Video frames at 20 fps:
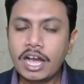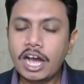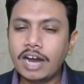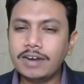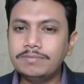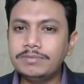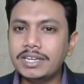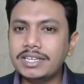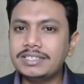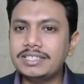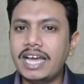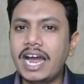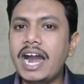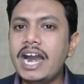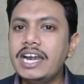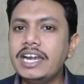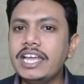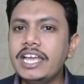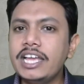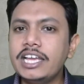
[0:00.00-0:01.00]
After
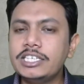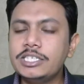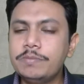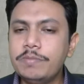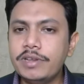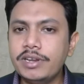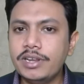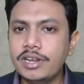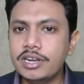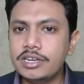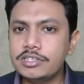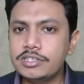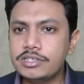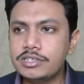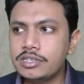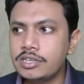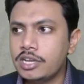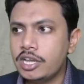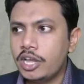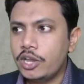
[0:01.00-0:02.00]
that
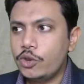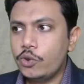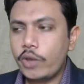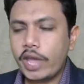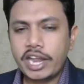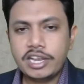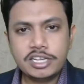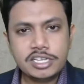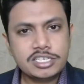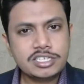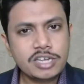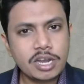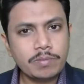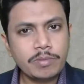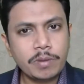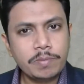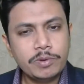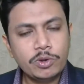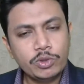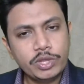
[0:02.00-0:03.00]
experience, you can just come
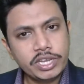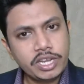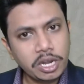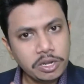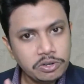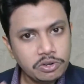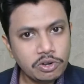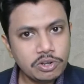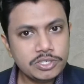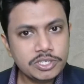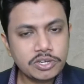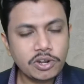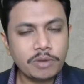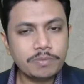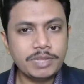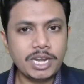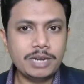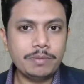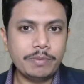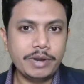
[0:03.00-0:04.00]
up to the conclusion
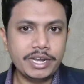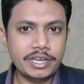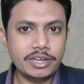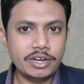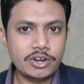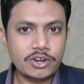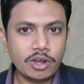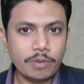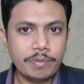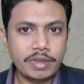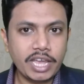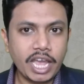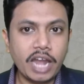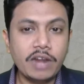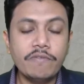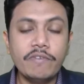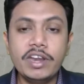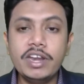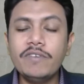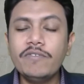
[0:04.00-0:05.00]
of that particular topic.
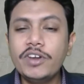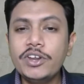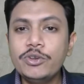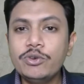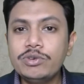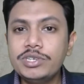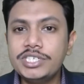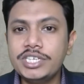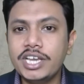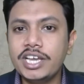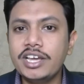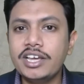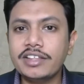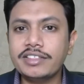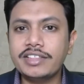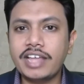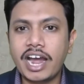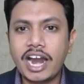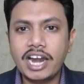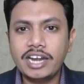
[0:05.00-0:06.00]
And whenever you share
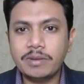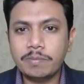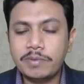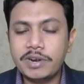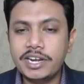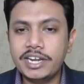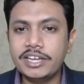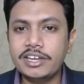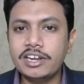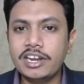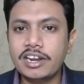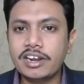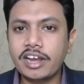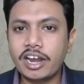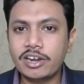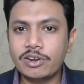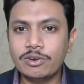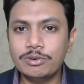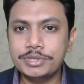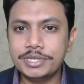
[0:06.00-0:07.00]
that particular
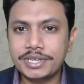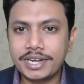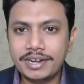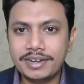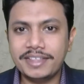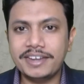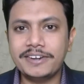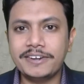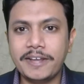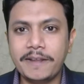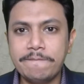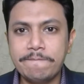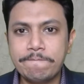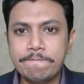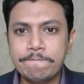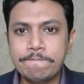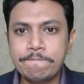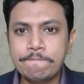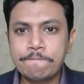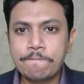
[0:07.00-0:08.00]
conclusion at that time,
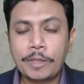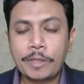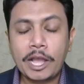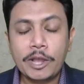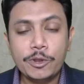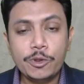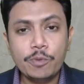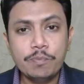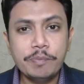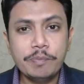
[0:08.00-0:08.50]
you